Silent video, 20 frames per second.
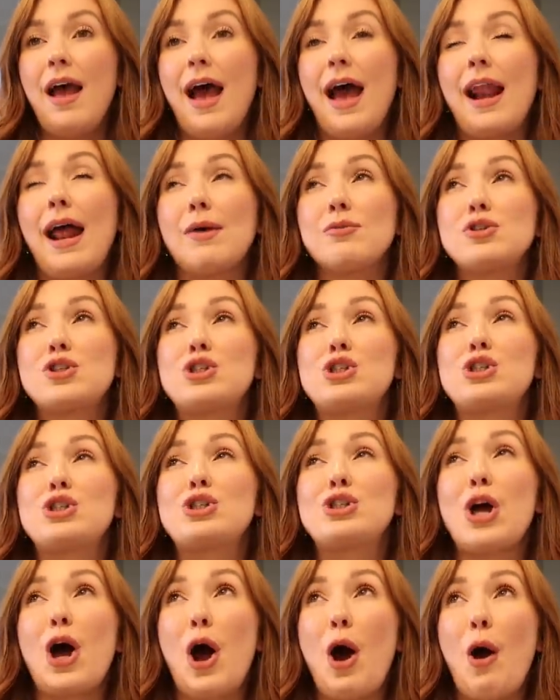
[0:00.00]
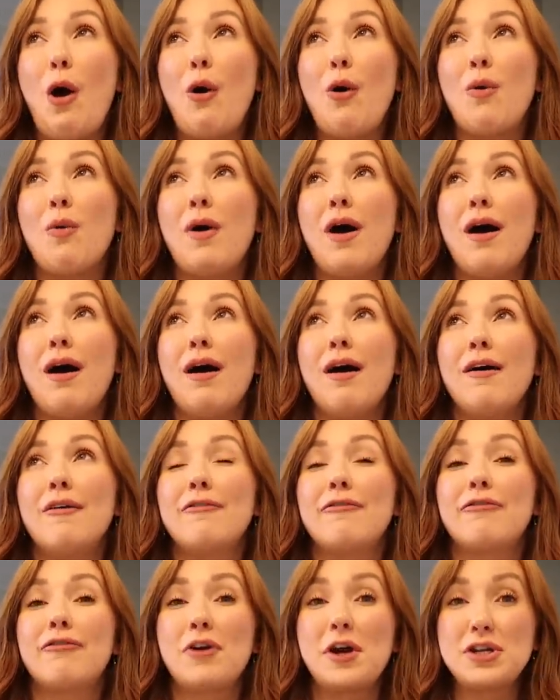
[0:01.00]
And I was so
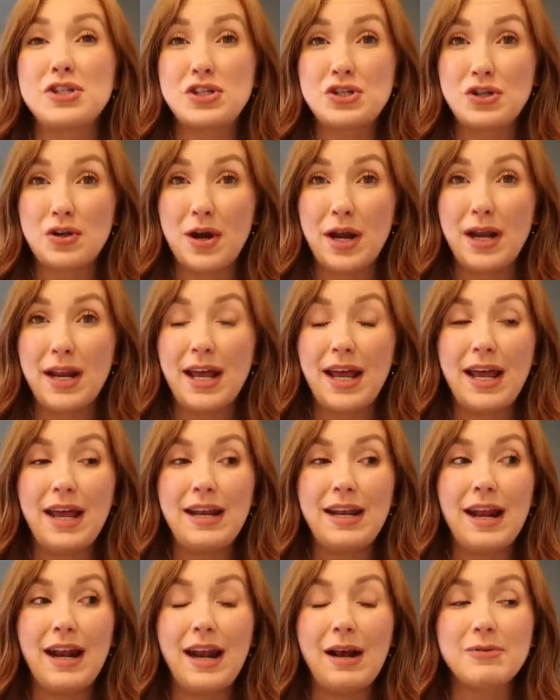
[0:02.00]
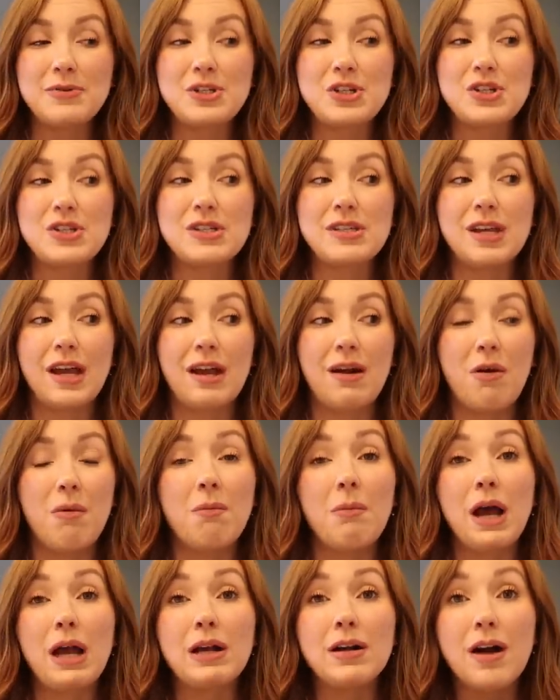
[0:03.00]
frustrated and I was just like, oh
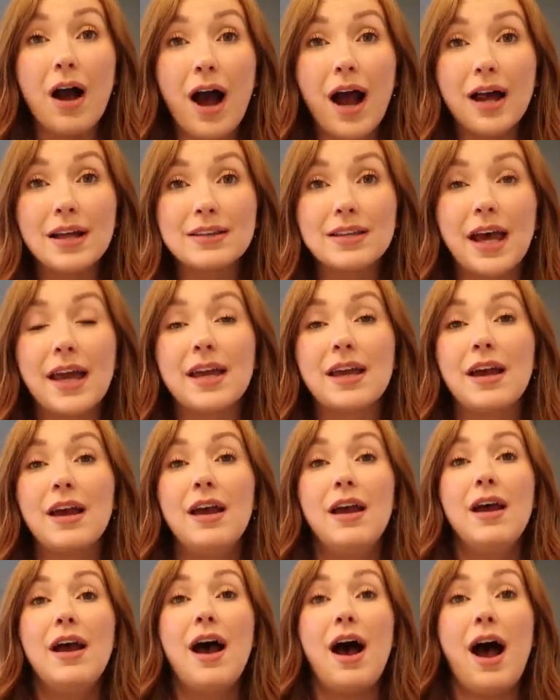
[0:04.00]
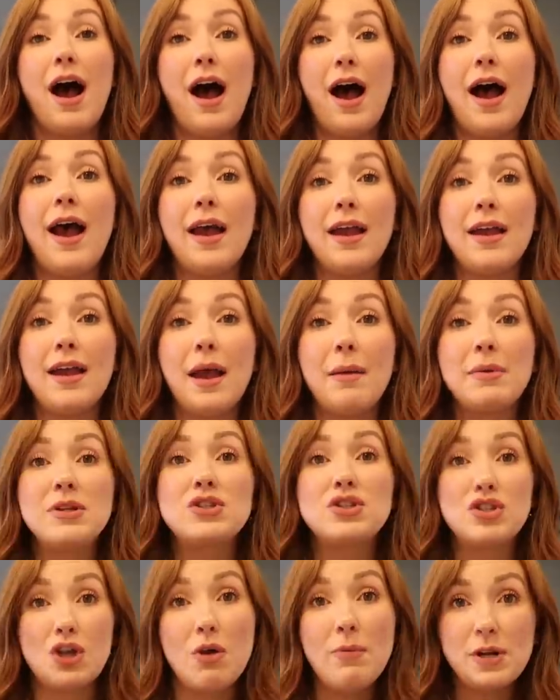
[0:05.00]
my God, like I am in
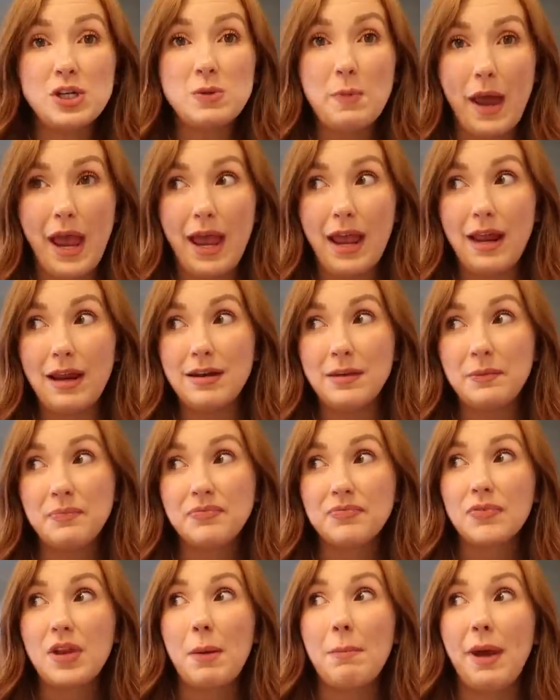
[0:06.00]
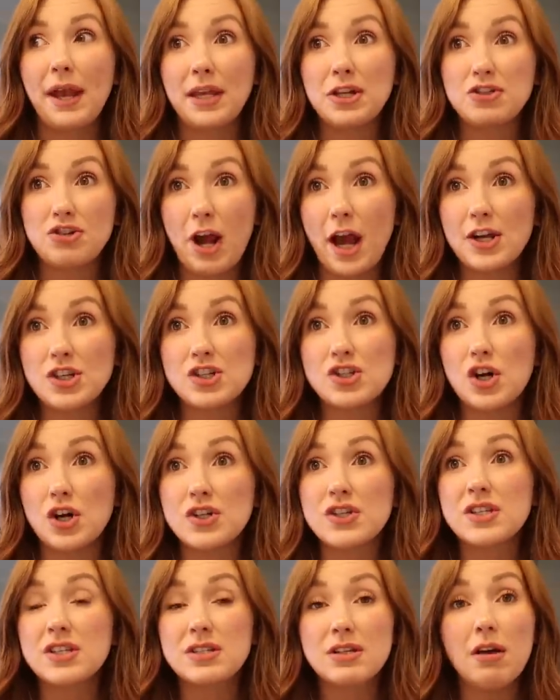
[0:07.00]
so much pain my contractions are
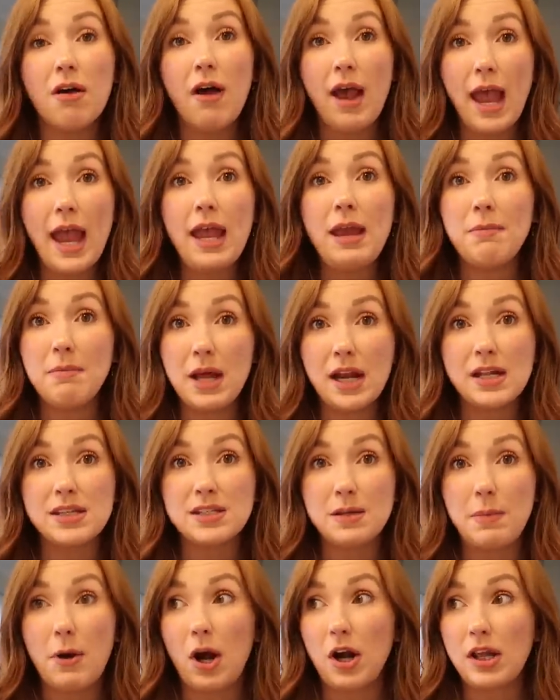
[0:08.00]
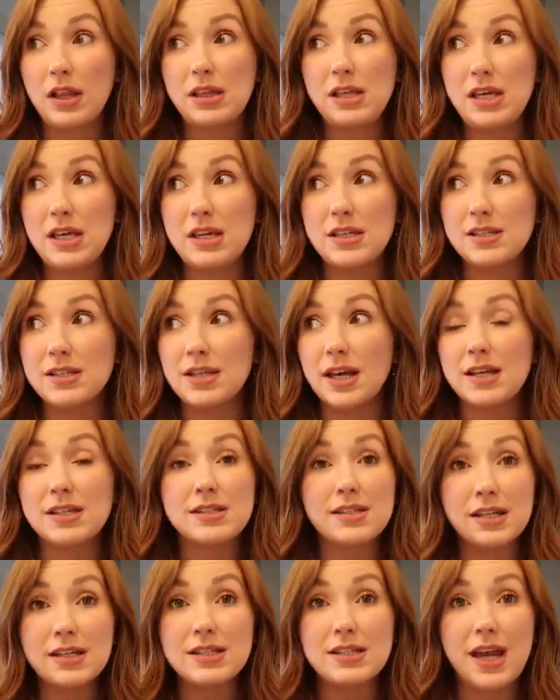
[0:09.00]
still eight minutes apart at least, like
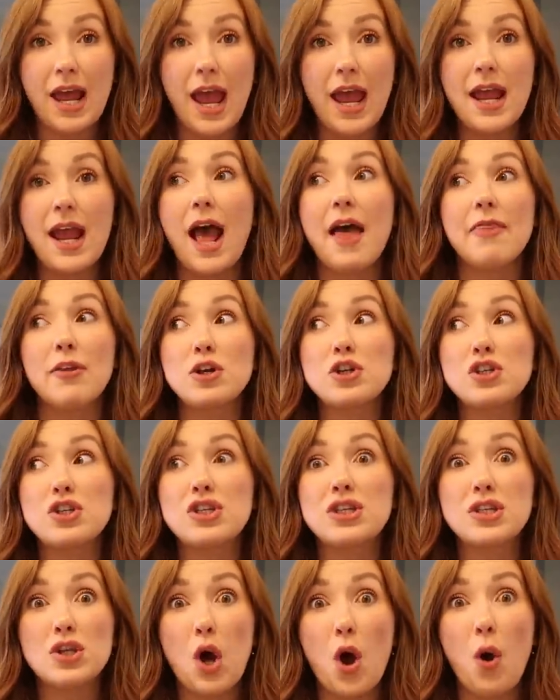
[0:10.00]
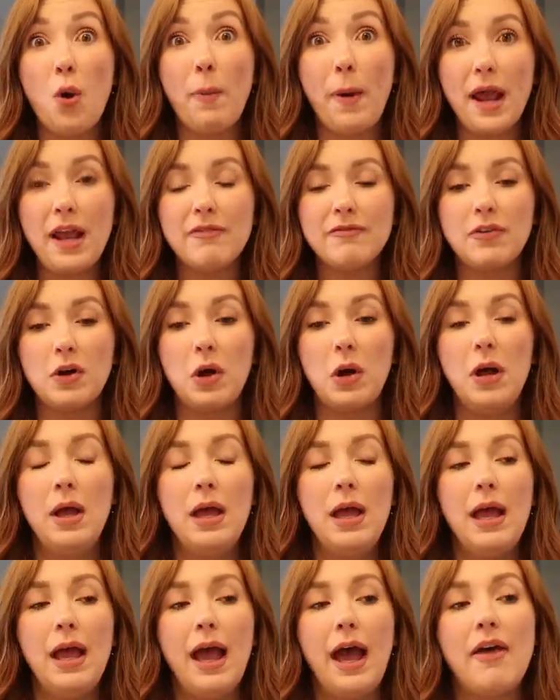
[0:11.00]
six to eight, and they're so painful.
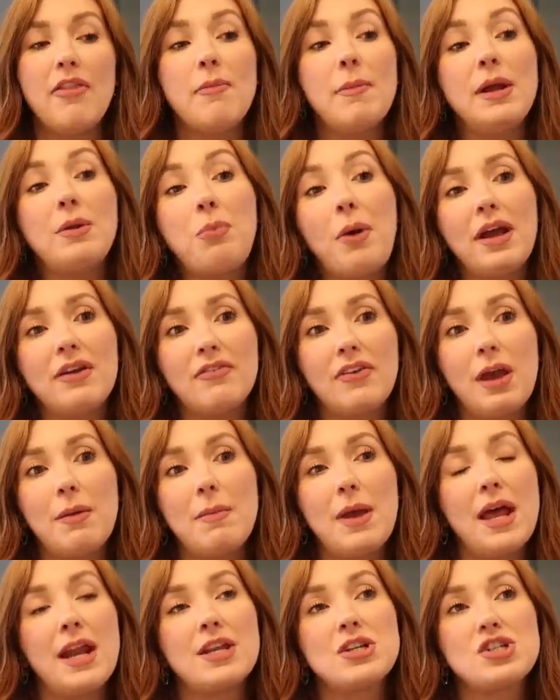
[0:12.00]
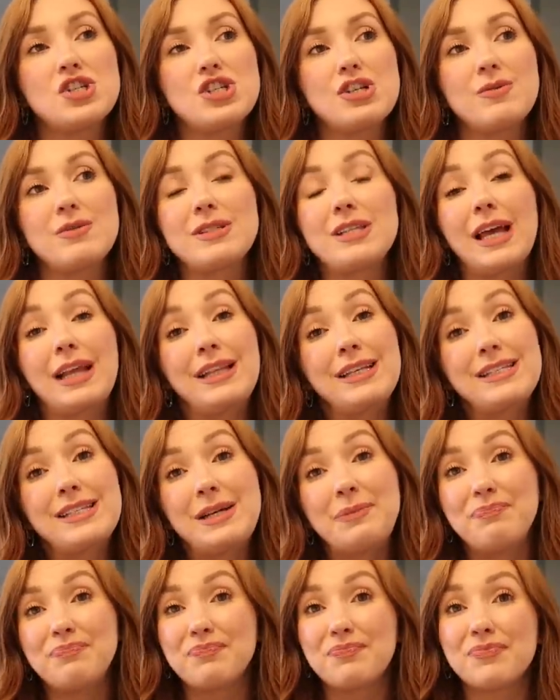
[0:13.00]
And the midwife came in and she was like,
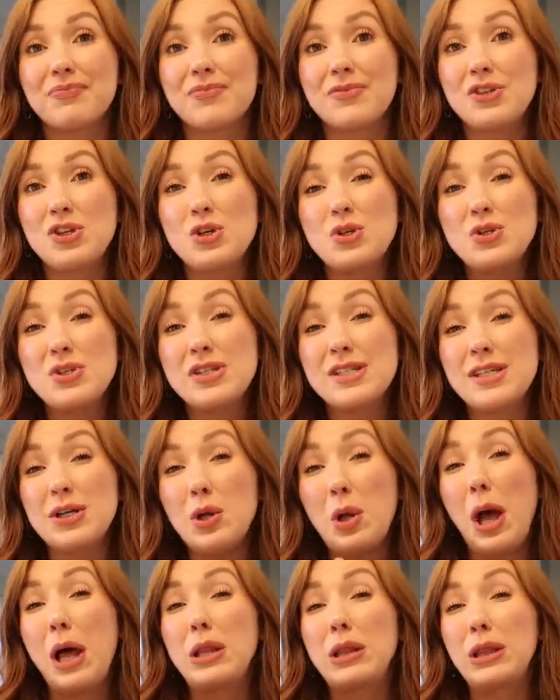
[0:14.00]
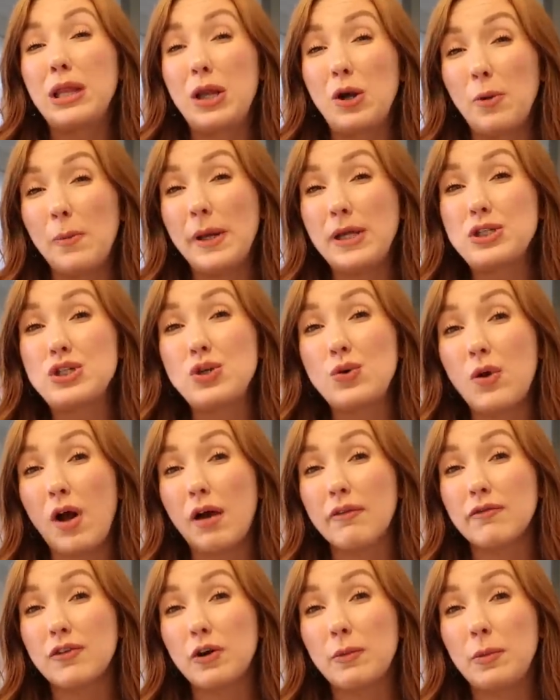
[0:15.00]
listen, you're still a little bit too
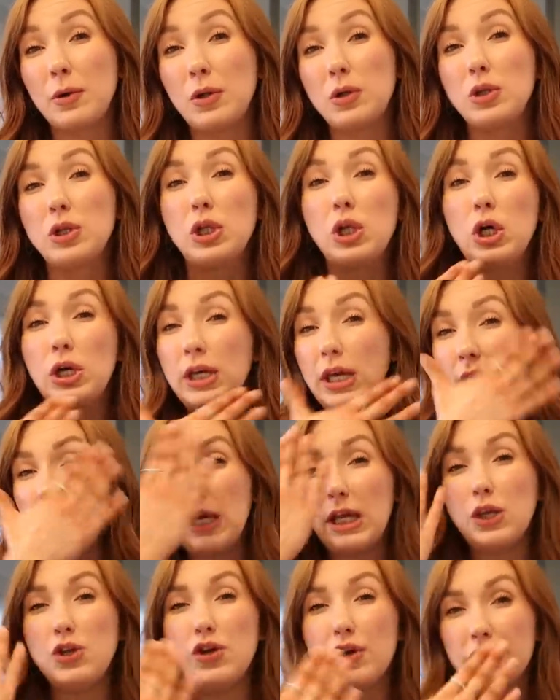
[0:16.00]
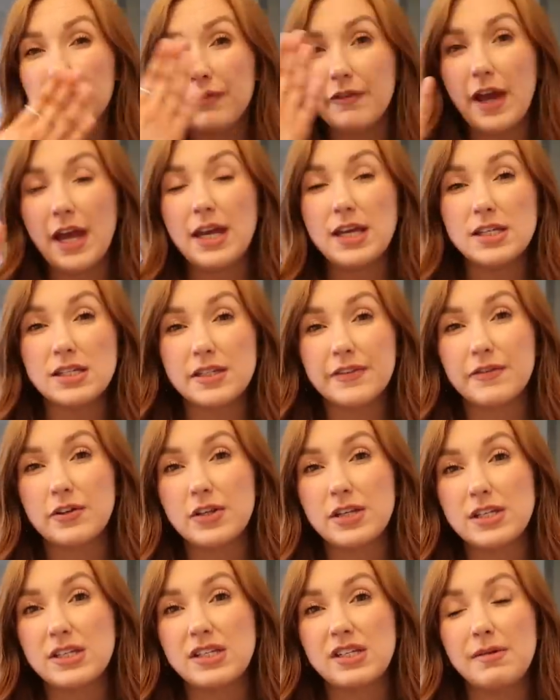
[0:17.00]
comfortable looking in your face for
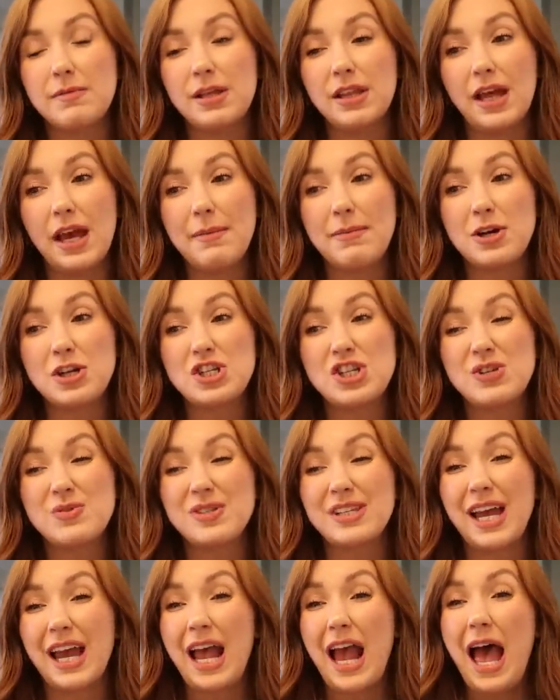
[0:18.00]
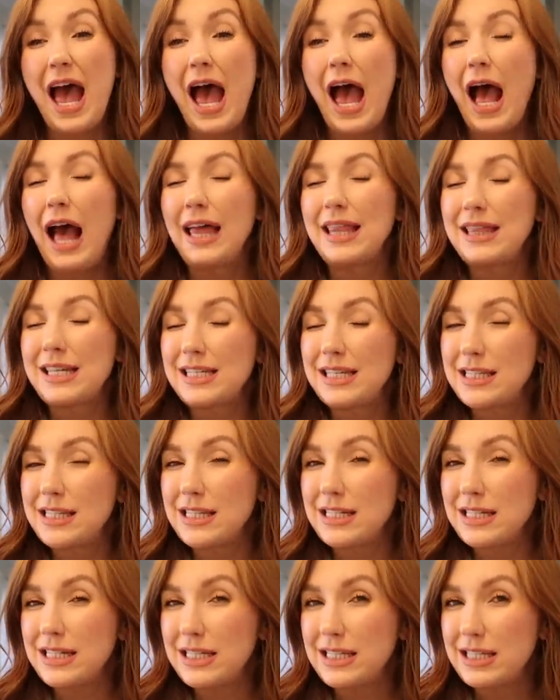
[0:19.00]
this to be labor. She was like, this
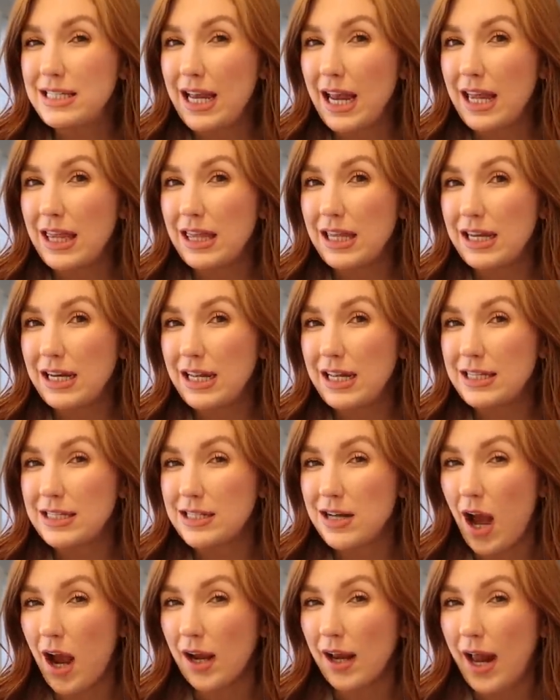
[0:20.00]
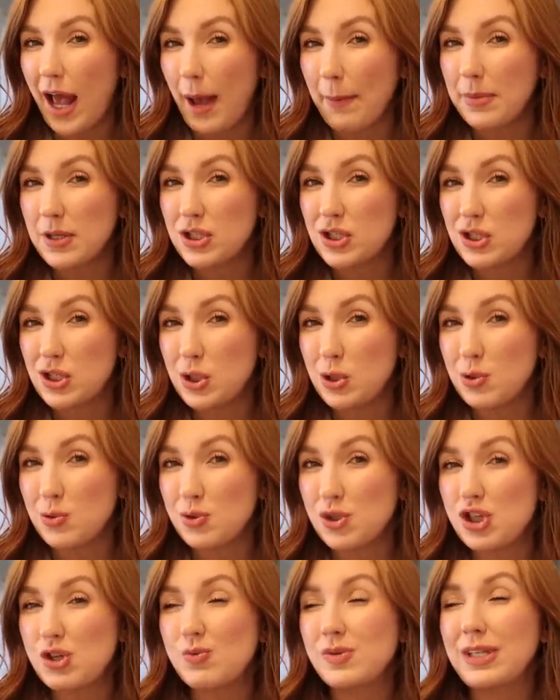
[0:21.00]
isn't to say that it's not gonna happen
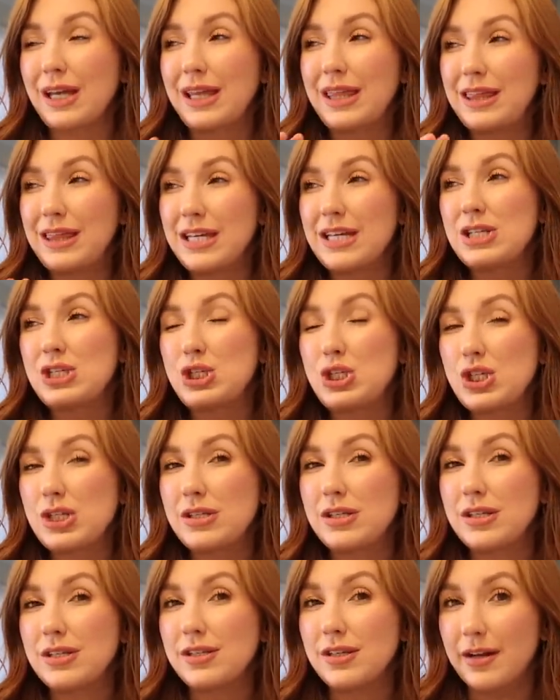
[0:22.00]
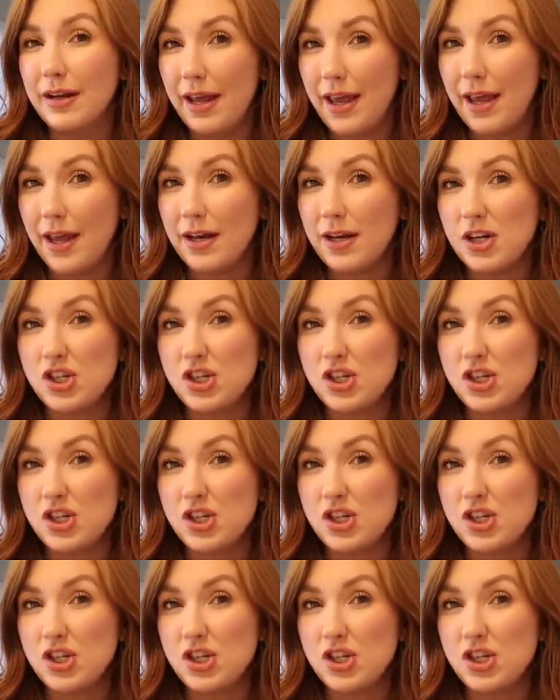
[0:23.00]
soon. She was like, this just isn't it.